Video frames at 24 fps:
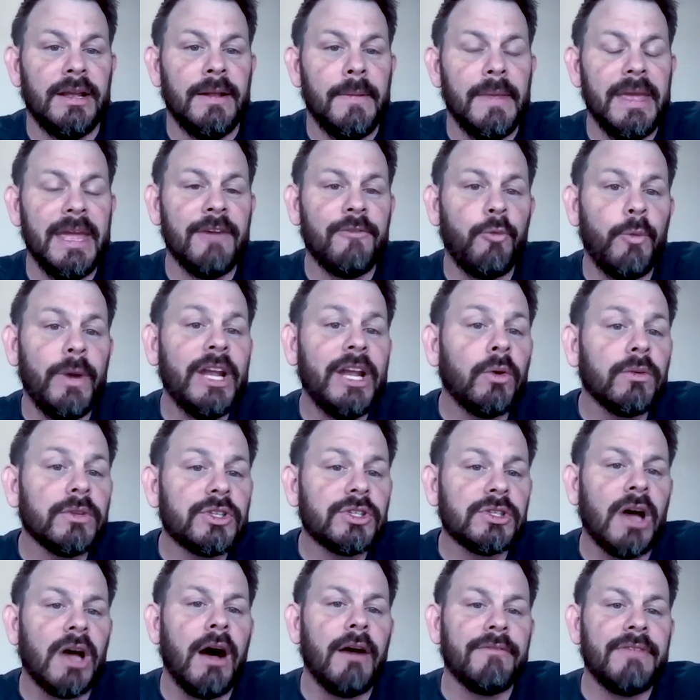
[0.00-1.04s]
If we don't
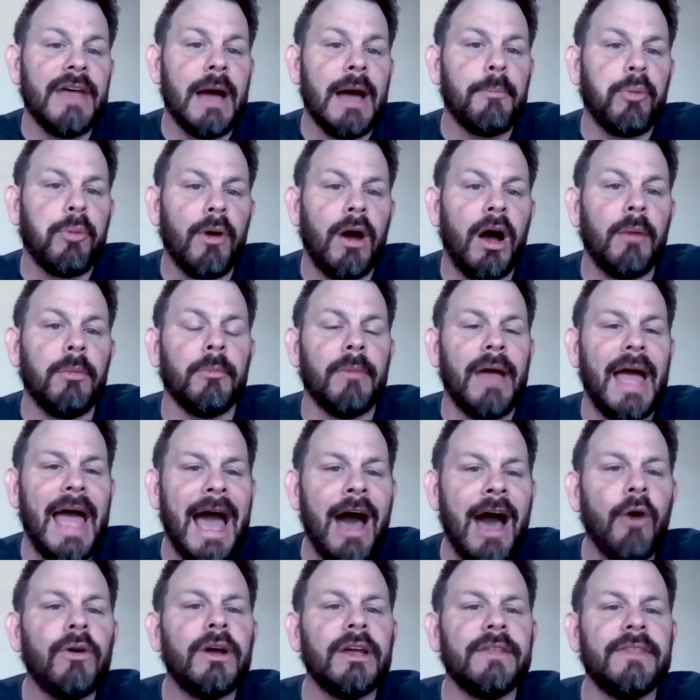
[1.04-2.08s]
solve that problem,
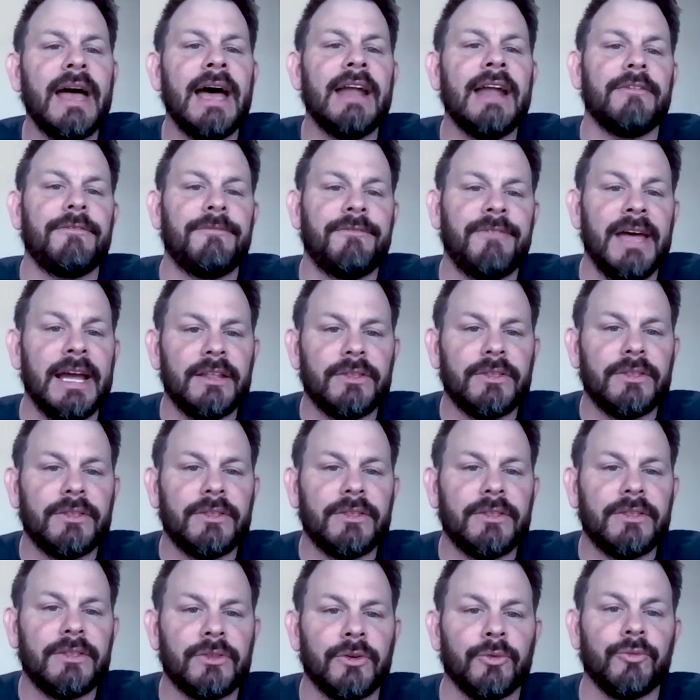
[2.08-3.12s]
how could that affect
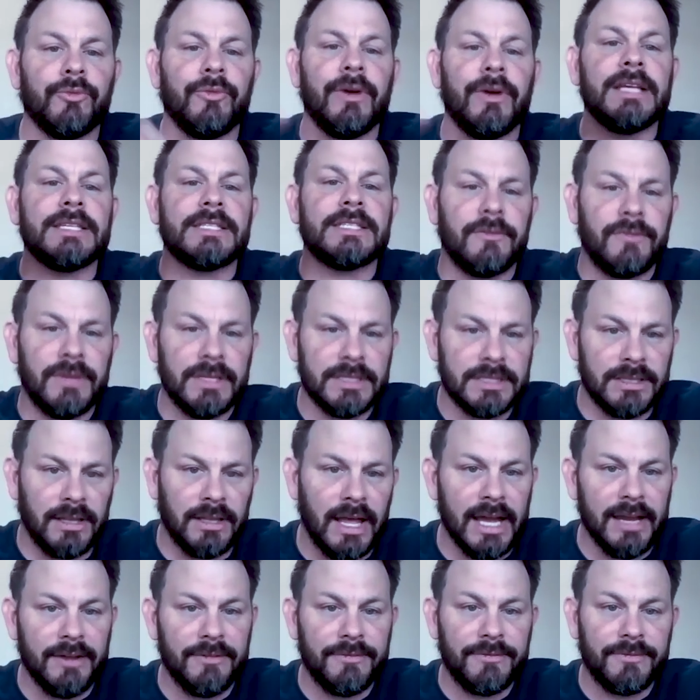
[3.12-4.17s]
the rest of
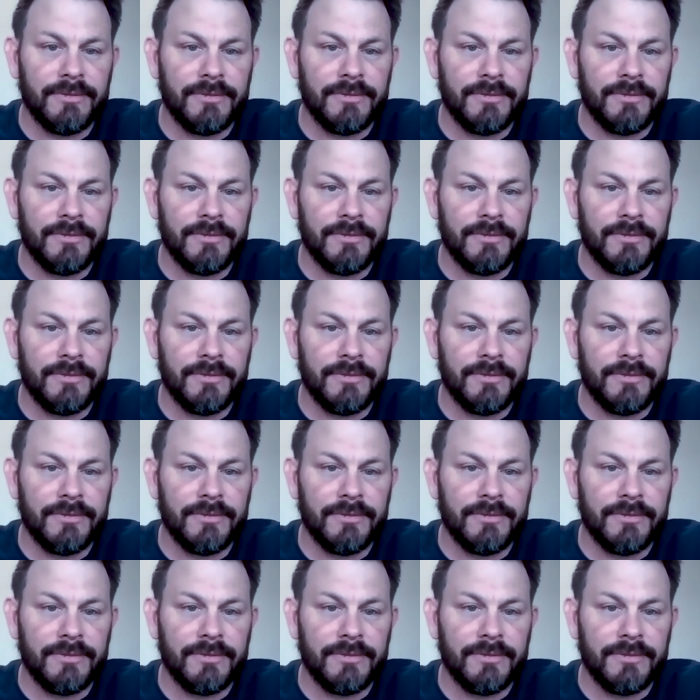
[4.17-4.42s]
his life?